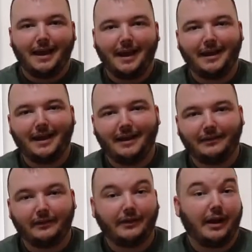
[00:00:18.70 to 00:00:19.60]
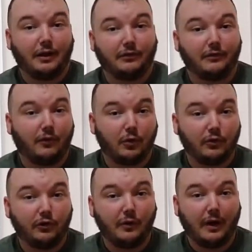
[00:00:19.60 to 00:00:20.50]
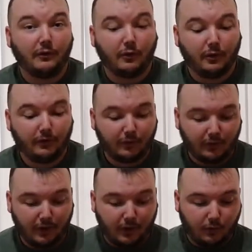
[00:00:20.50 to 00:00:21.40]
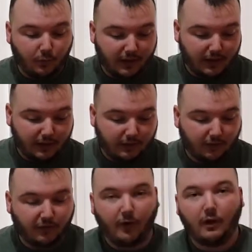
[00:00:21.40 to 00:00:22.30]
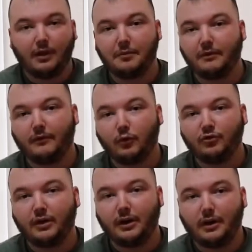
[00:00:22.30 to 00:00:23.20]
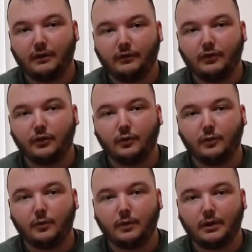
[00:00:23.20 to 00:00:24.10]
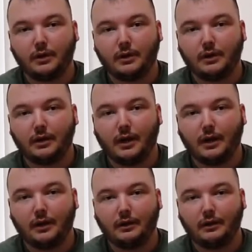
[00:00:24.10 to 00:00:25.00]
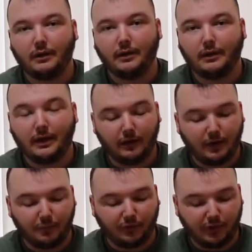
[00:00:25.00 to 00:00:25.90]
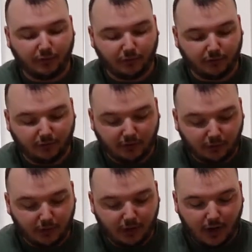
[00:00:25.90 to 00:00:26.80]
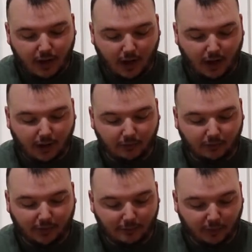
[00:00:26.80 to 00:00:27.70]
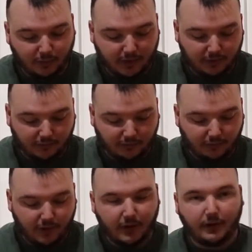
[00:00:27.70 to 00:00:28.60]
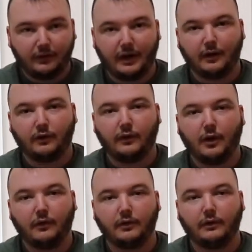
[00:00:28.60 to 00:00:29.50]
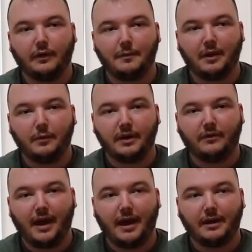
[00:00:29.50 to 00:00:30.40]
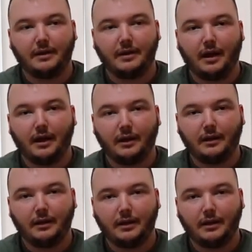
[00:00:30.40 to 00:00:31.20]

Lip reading: Hey guys, it's Tyler from 402 Outdoors. We, this fall, have been fortunate enough to get a couple deer for the freezer. Some that we have taken ourselves and some that we have had